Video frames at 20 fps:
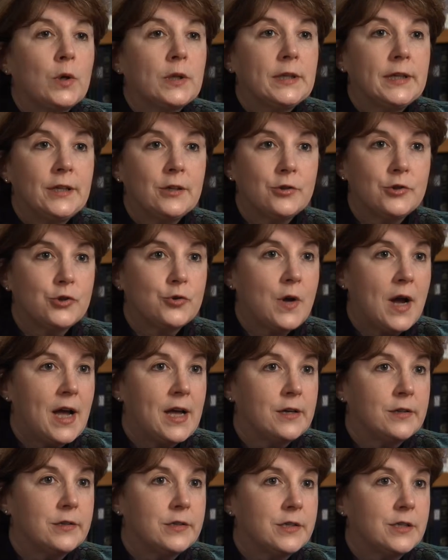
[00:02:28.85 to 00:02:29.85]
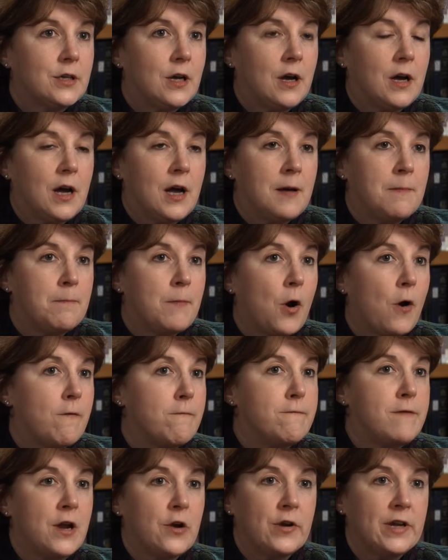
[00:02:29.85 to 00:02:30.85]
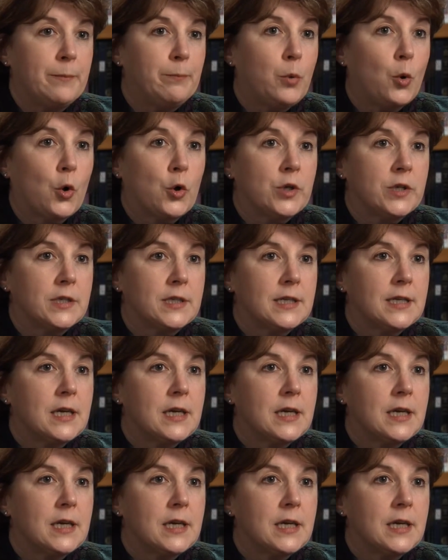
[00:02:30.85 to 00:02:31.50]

Clinical trials um, are very important.